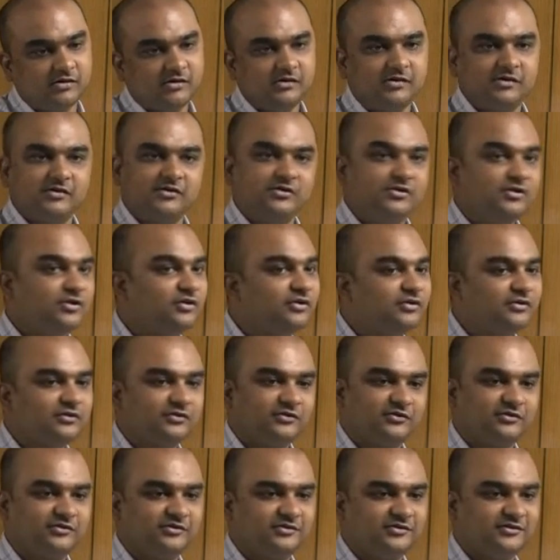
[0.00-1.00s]

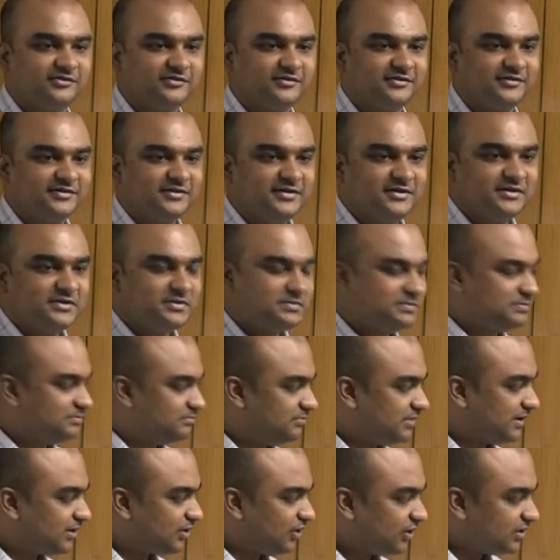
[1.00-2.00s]
No,
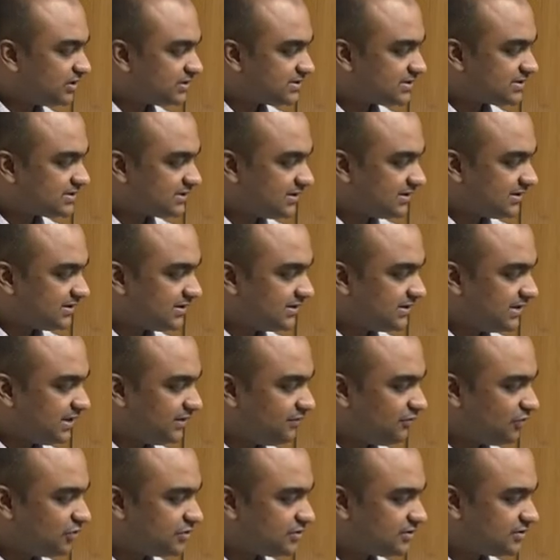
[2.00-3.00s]
because they
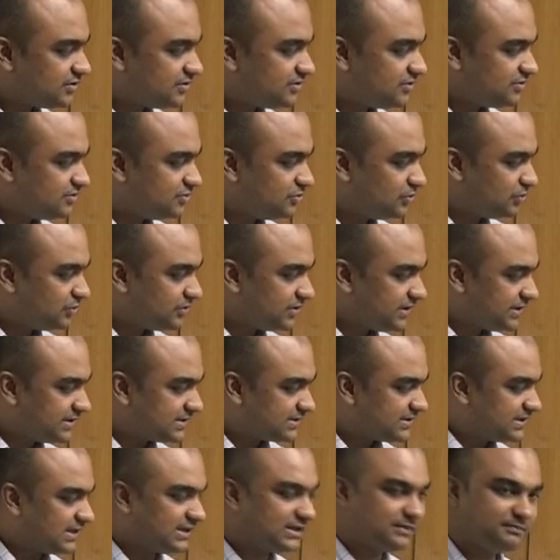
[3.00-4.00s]
would do this,
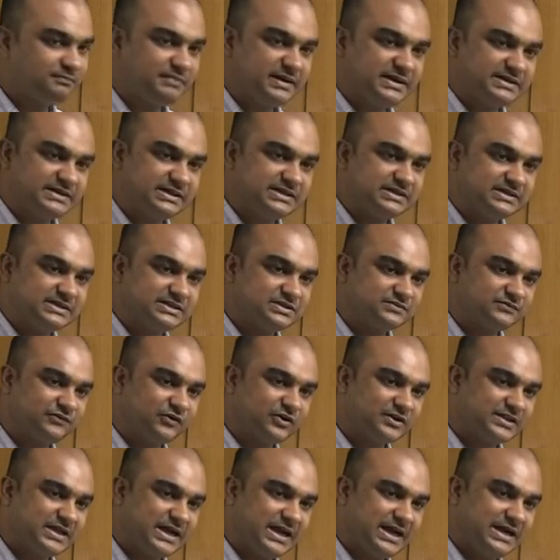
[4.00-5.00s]
that the patent is for
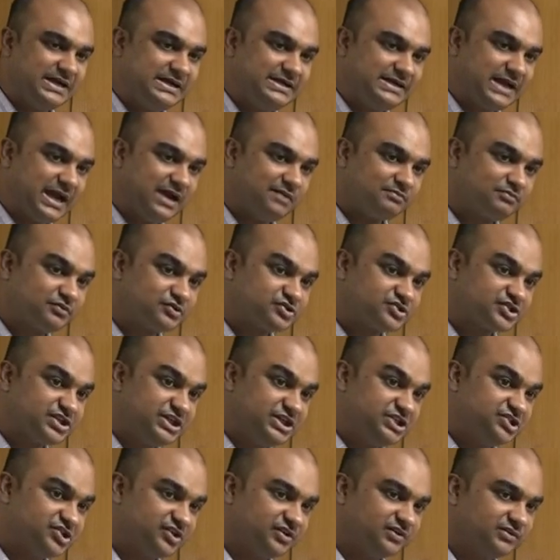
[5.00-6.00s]
the entire
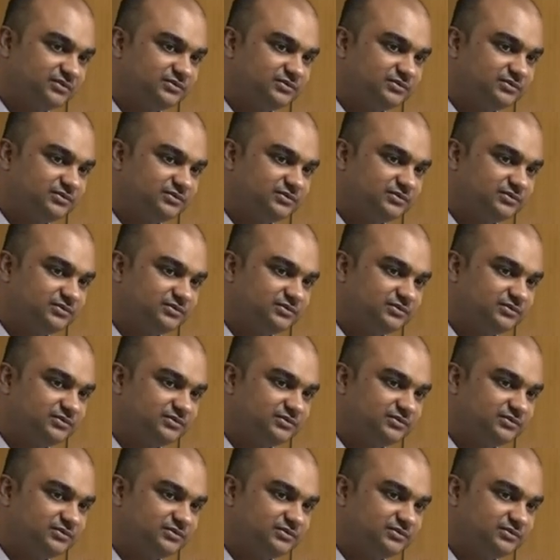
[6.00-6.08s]
procedure.